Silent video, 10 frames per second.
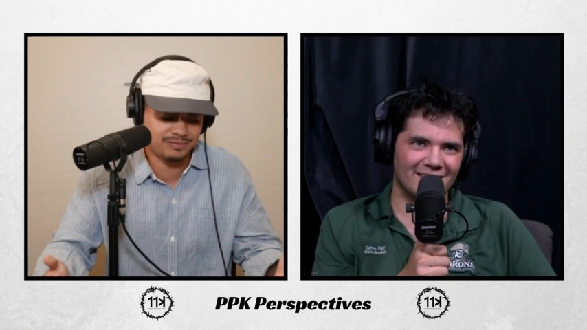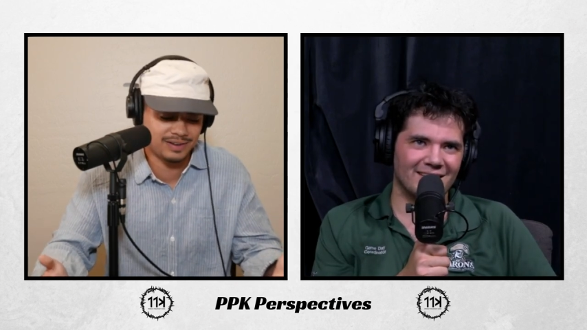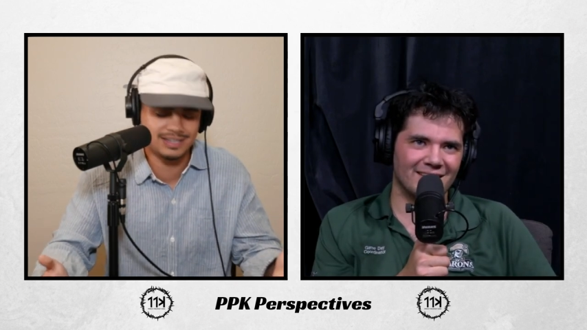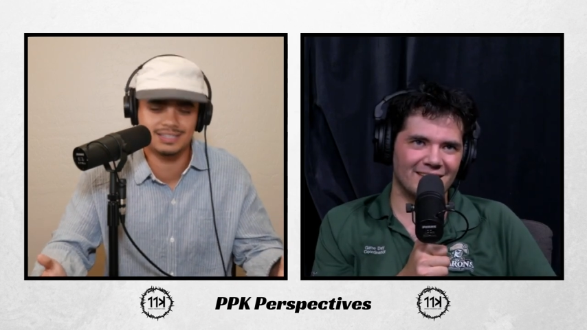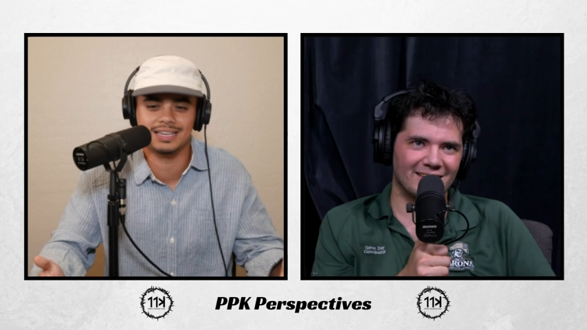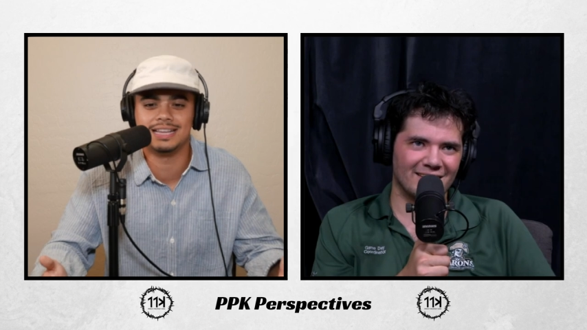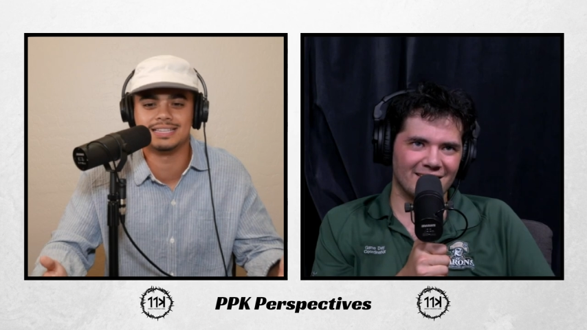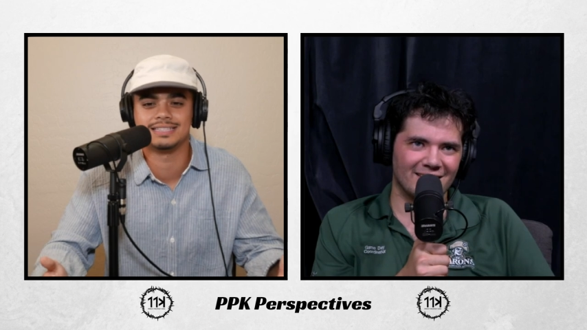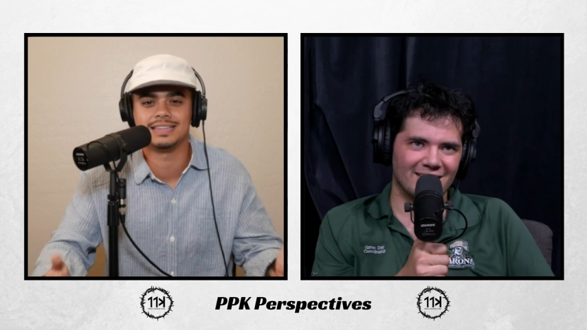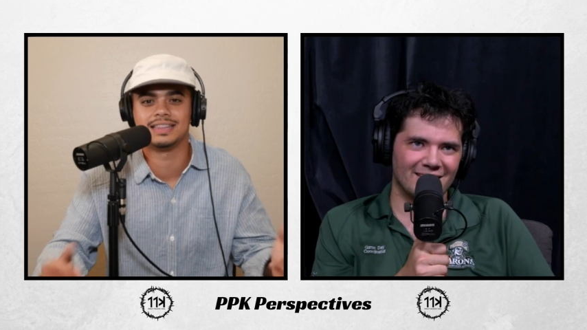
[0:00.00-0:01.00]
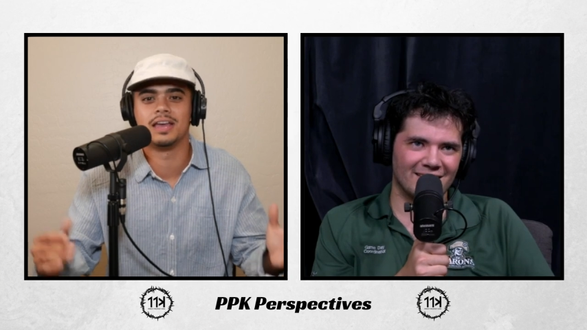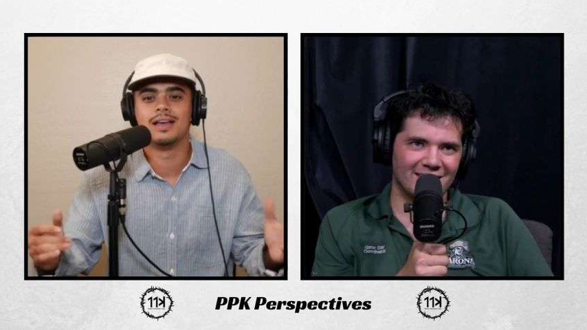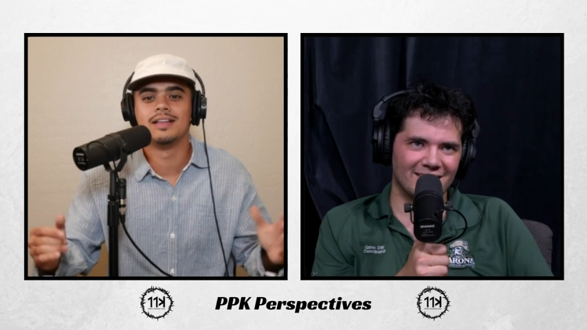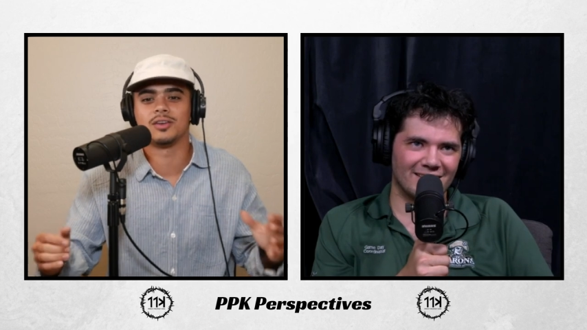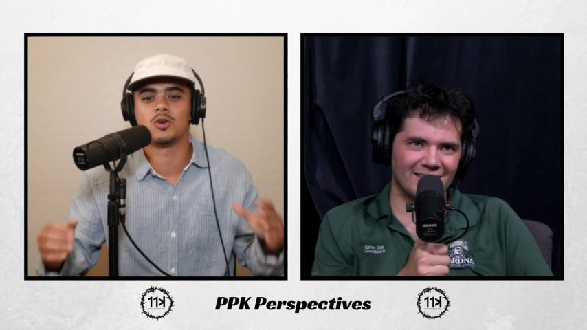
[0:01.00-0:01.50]
Speaker 1: Franciscan is. It's like the
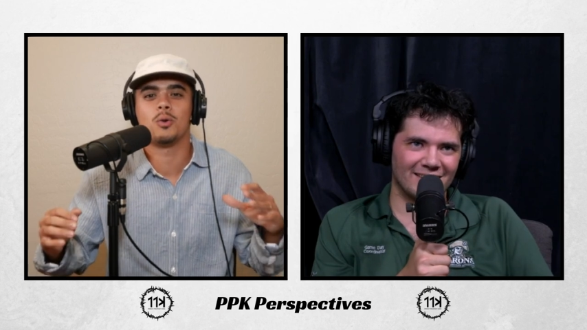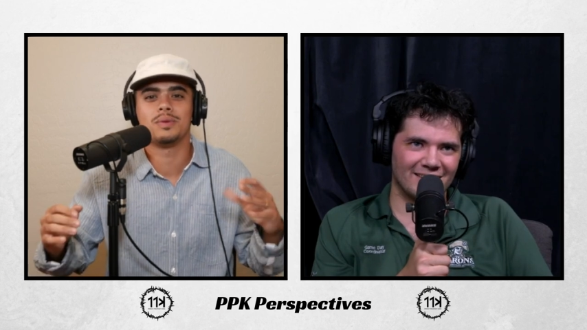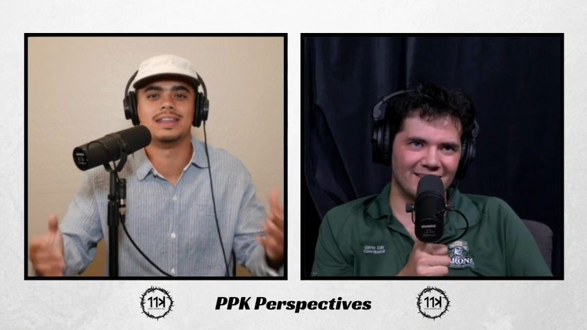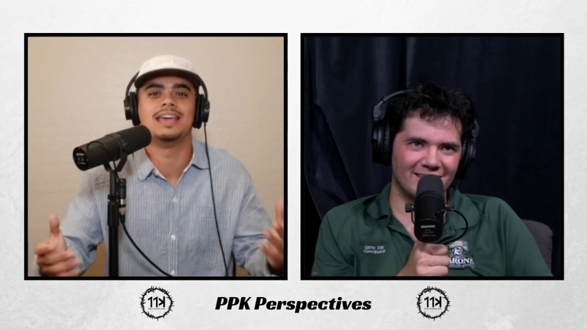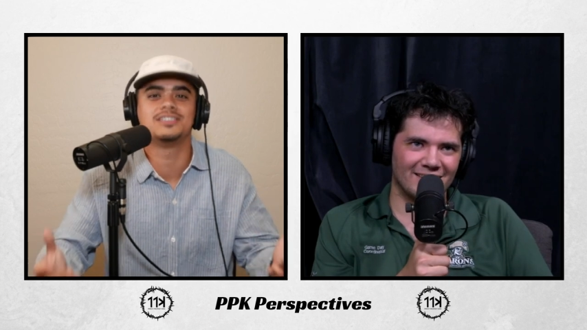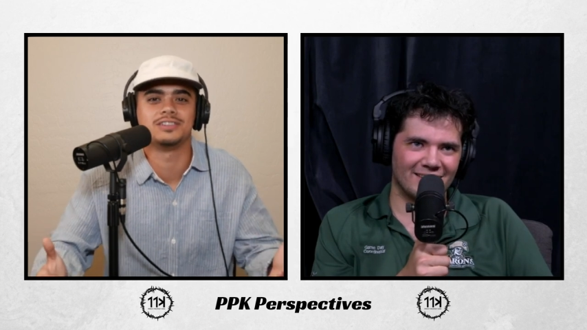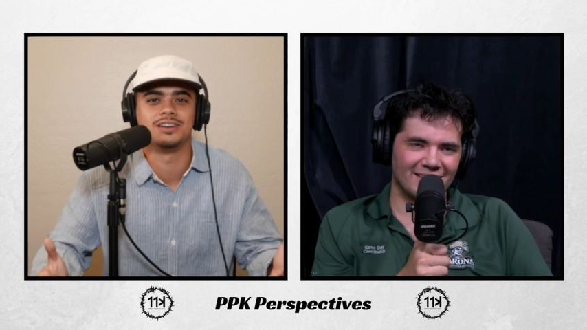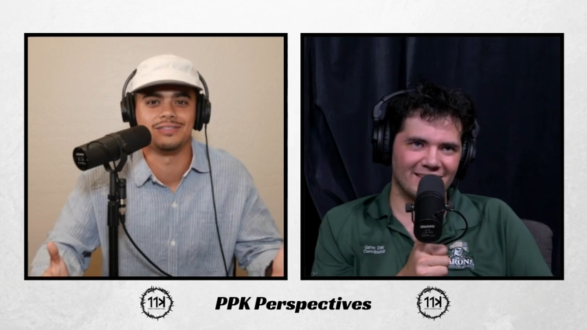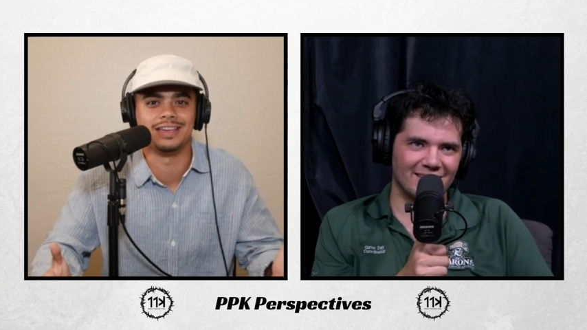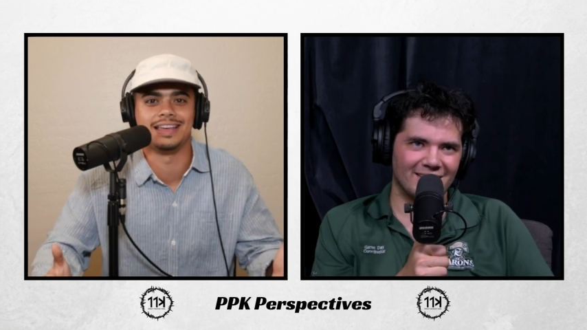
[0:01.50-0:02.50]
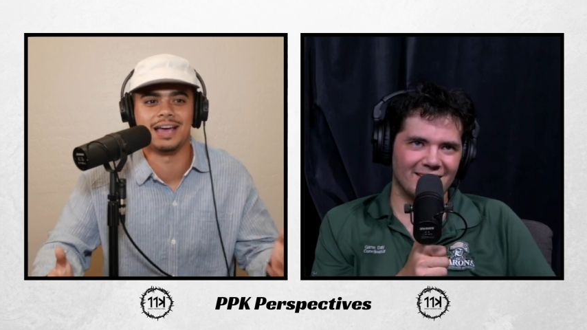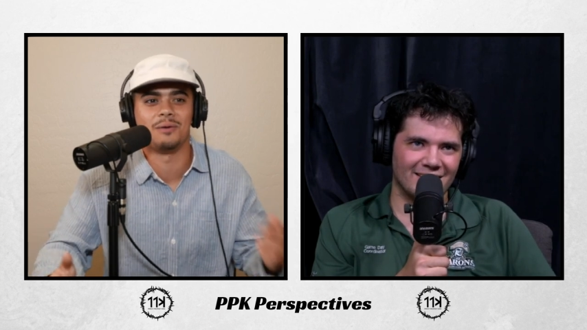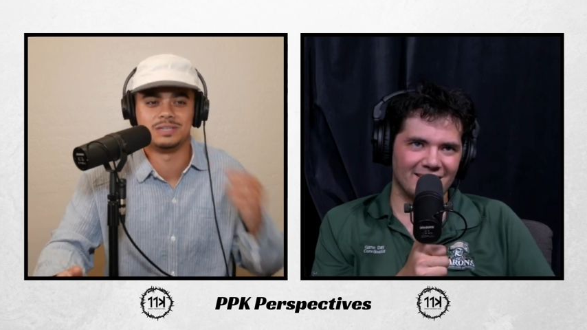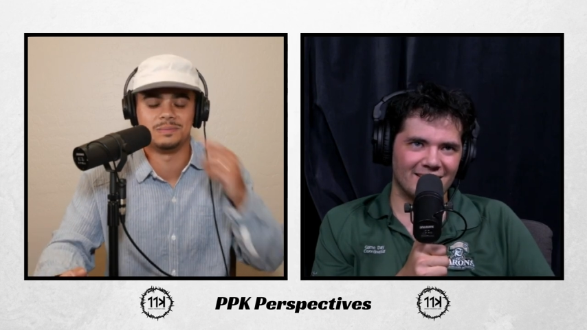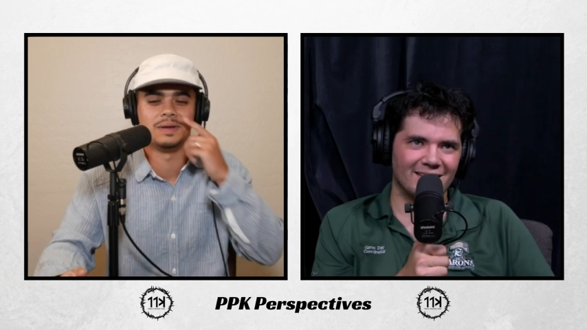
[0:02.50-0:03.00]
the culmination of getting out
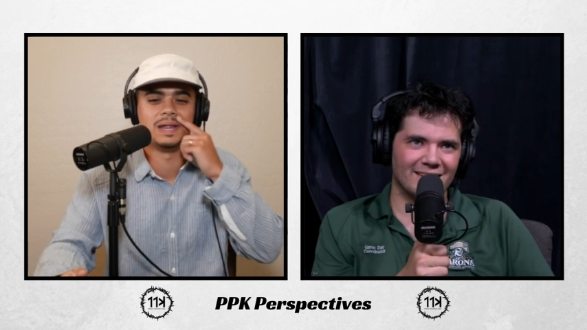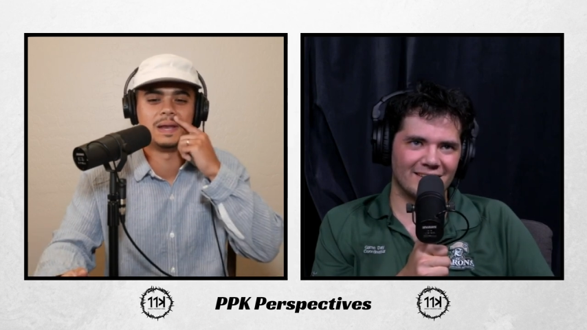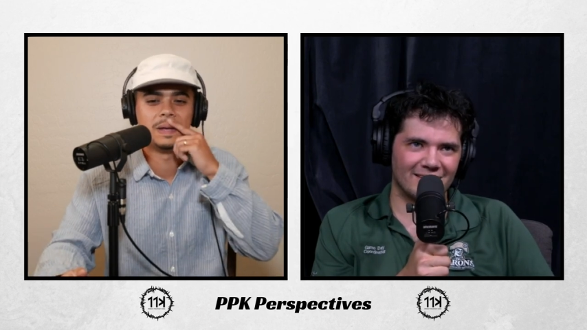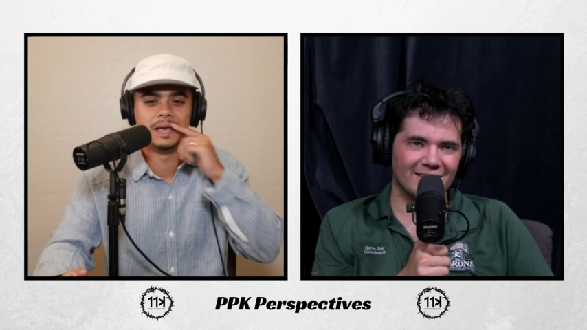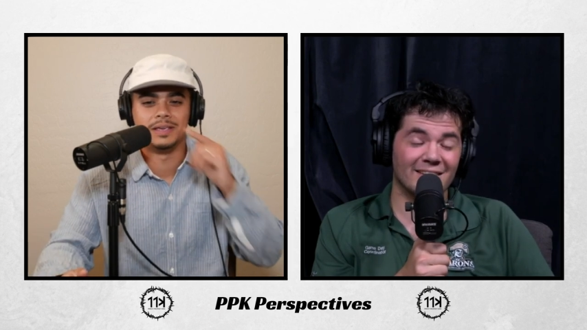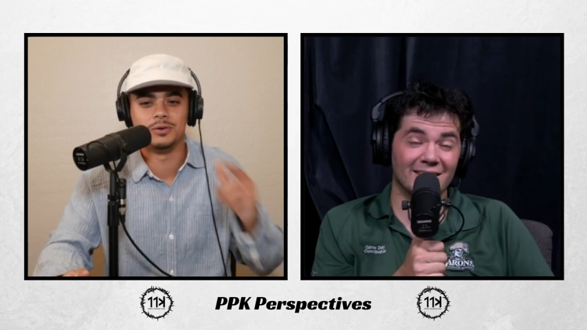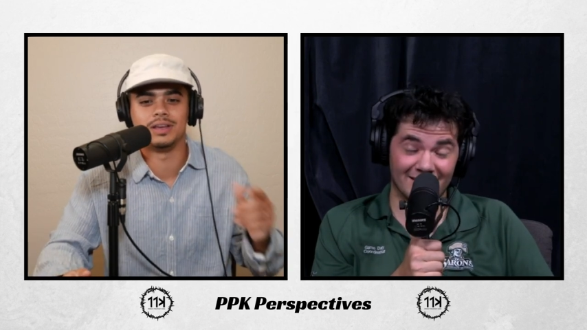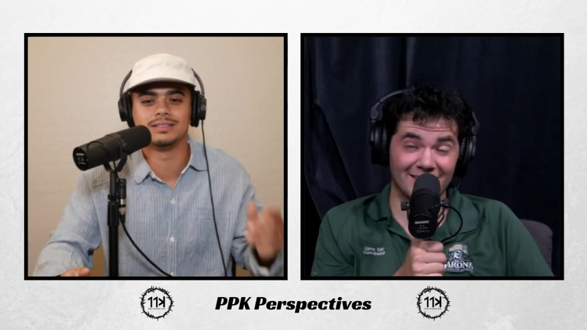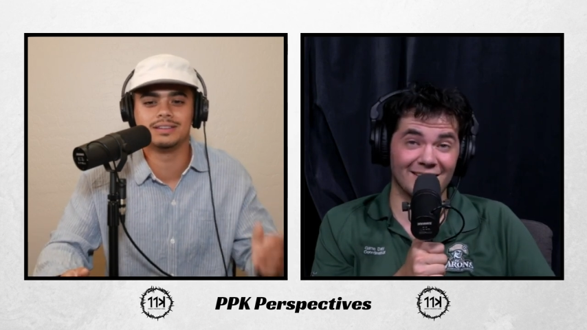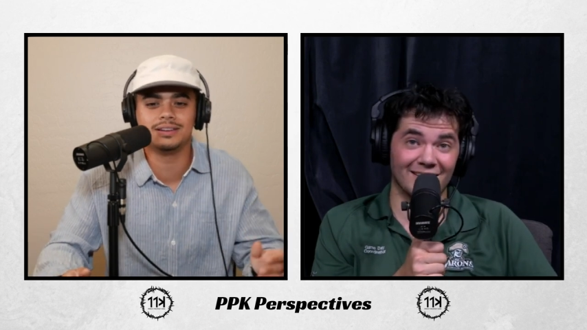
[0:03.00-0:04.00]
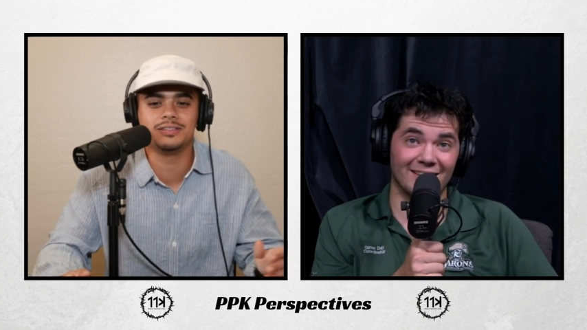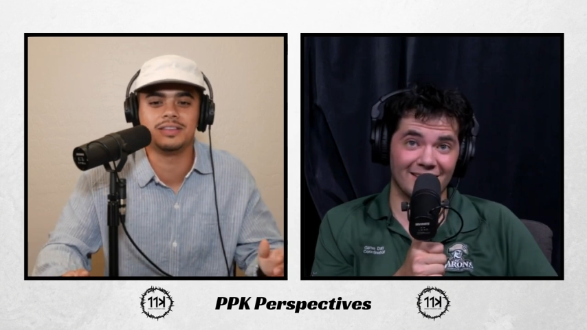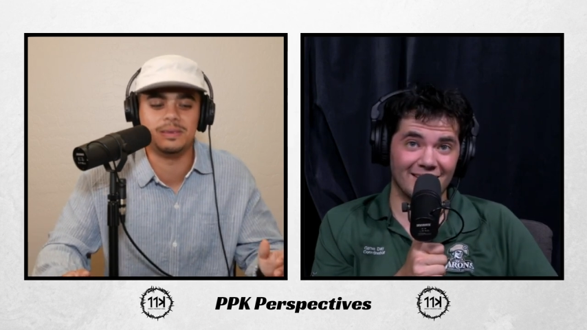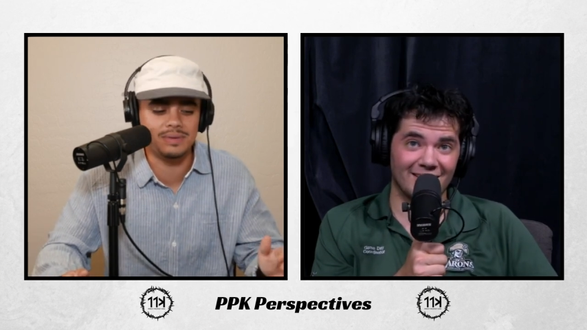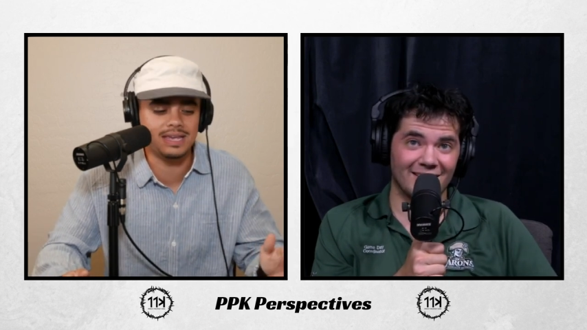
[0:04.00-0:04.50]
what you put in. You can
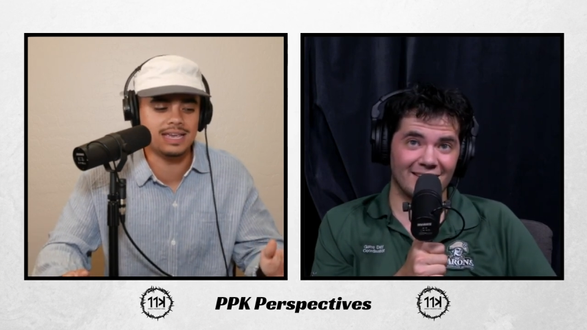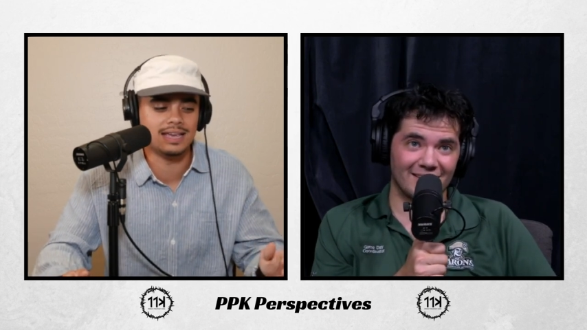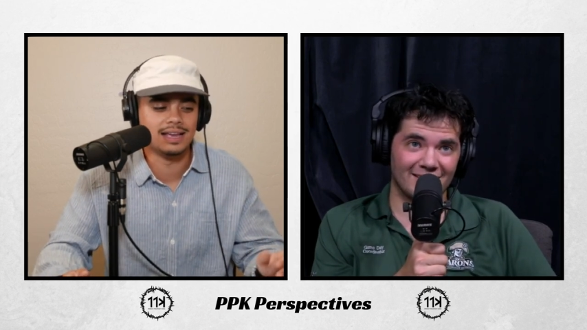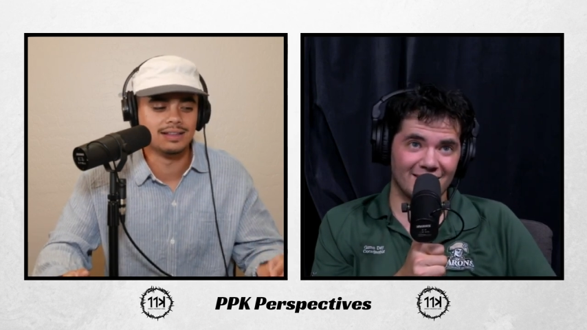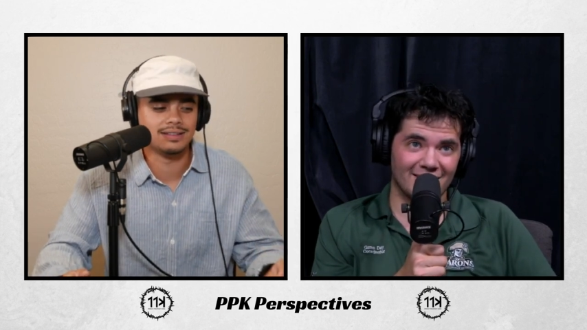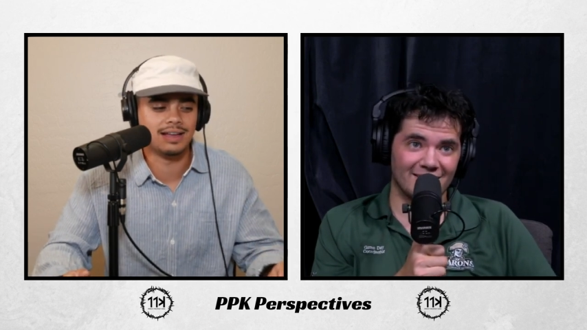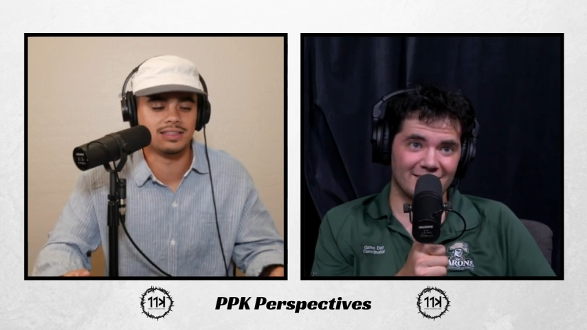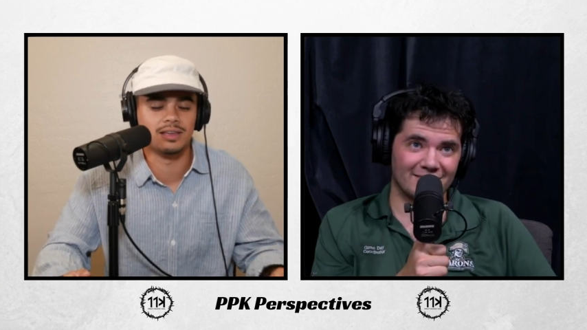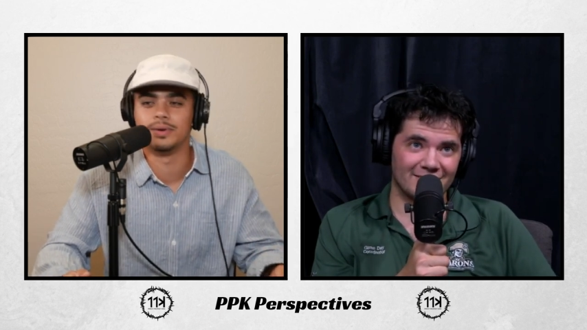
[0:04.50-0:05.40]
literally be like the